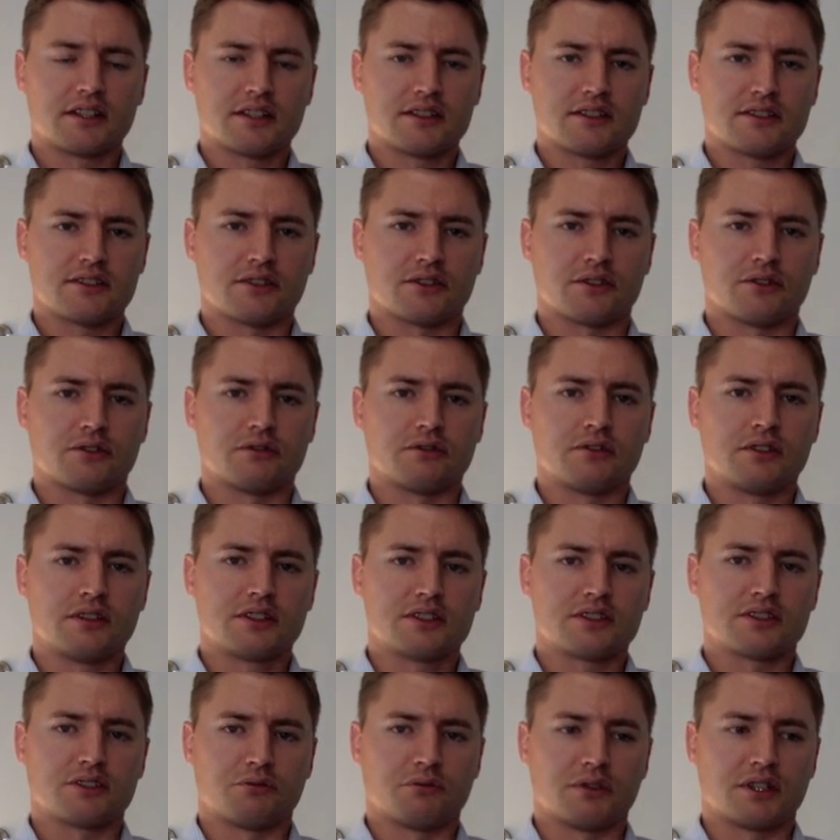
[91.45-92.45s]
So
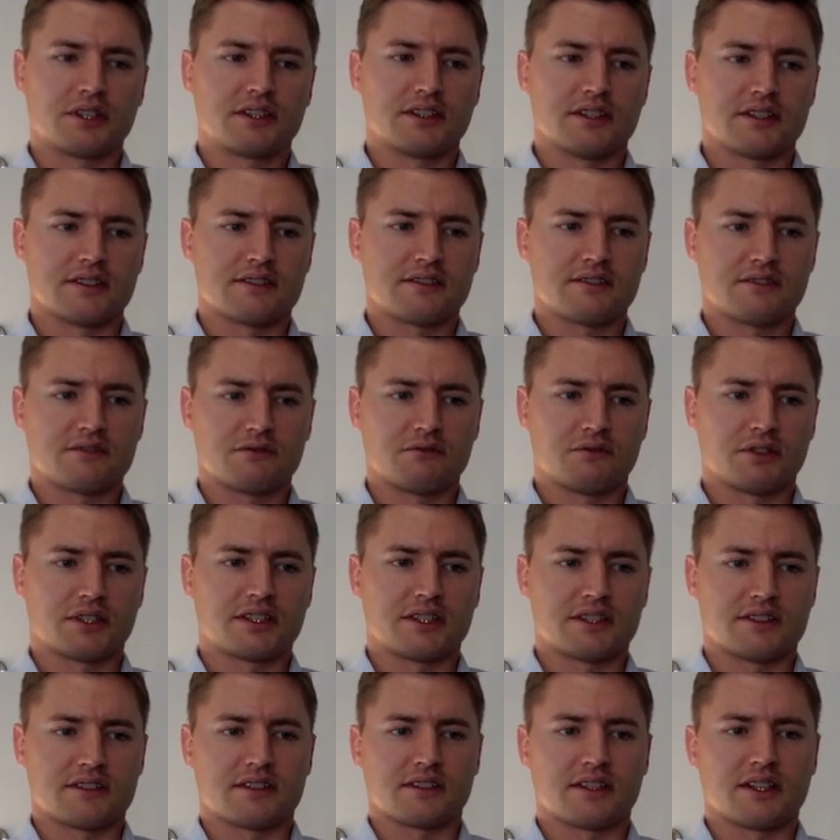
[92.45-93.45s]
what
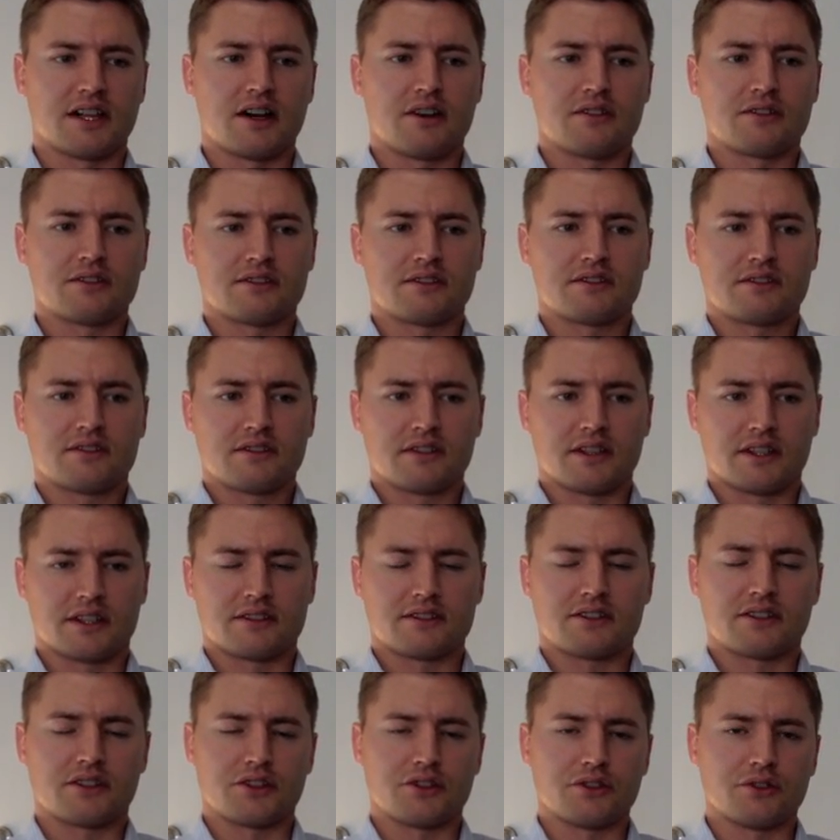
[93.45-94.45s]
this allows
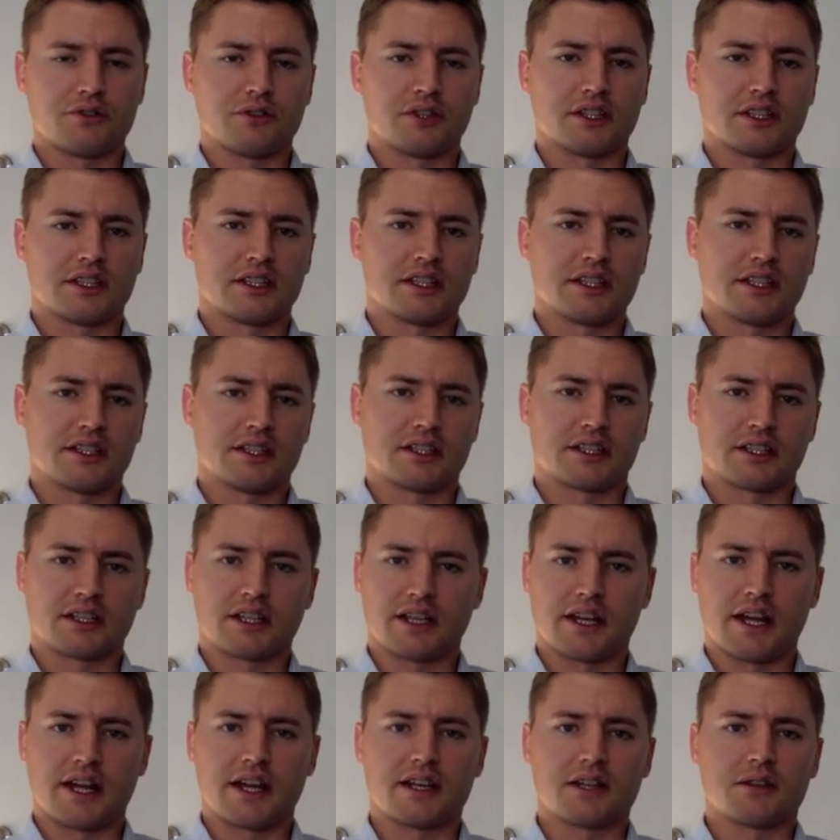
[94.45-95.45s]
us to do in the
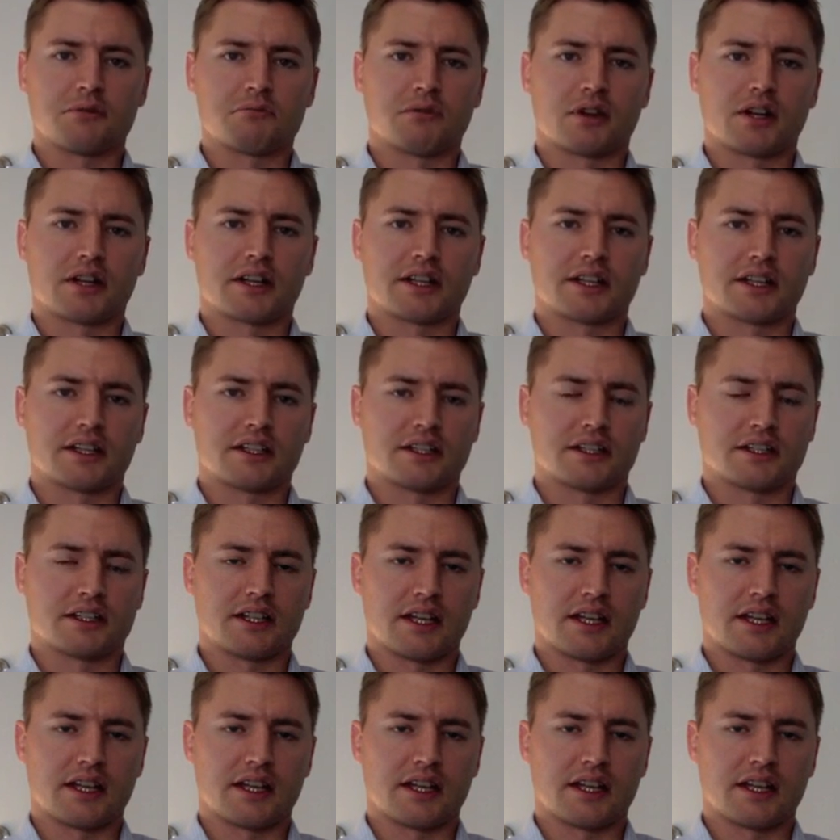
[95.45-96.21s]
Canadian market